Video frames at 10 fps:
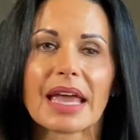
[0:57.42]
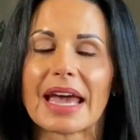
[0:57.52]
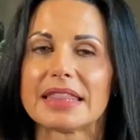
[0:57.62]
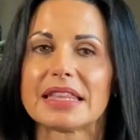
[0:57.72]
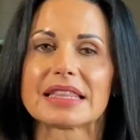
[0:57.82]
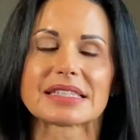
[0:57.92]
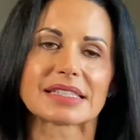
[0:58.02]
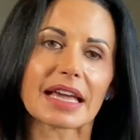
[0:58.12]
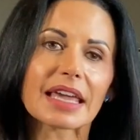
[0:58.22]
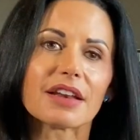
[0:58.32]
And then the
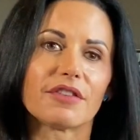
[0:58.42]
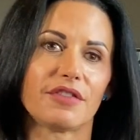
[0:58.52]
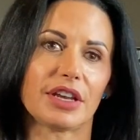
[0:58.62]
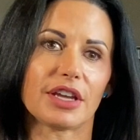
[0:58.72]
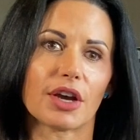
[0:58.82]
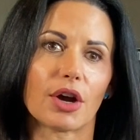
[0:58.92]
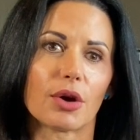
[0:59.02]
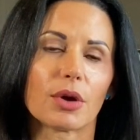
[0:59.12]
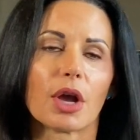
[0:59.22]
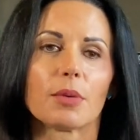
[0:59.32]
second
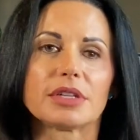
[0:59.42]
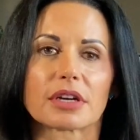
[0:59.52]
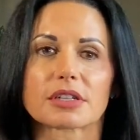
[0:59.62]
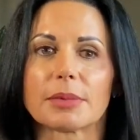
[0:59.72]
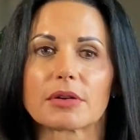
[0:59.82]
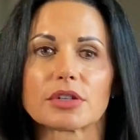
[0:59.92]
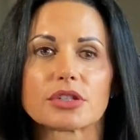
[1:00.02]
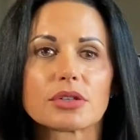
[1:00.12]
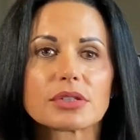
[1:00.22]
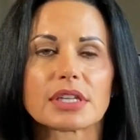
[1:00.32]
video, we talked about
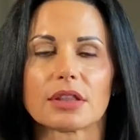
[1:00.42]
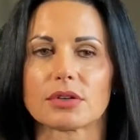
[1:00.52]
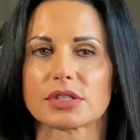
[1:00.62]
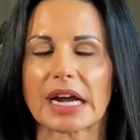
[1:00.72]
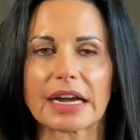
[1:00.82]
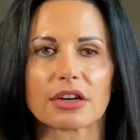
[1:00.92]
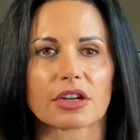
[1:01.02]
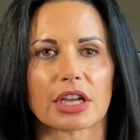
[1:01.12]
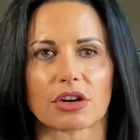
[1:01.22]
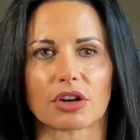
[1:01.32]
reducing those tire
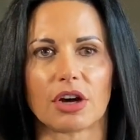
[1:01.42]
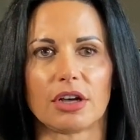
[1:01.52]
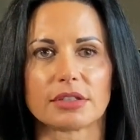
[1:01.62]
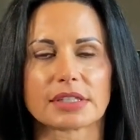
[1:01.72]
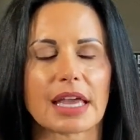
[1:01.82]
kicker calls.